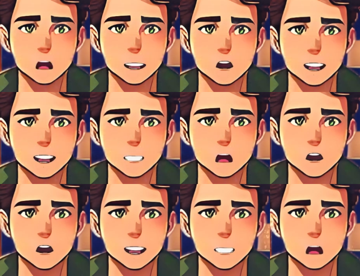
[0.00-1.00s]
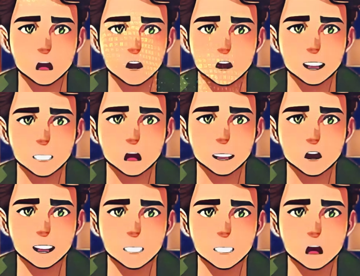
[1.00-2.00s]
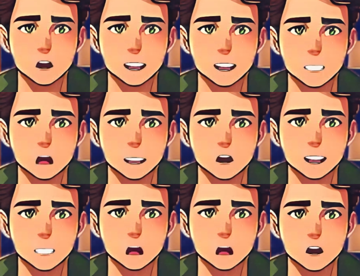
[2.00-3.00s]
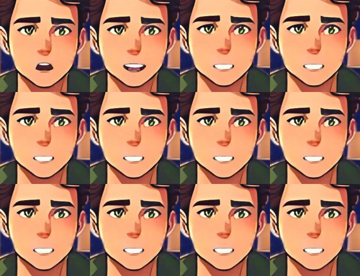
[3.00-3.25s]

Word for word: It's a perfect example of how taking that leap can pay off.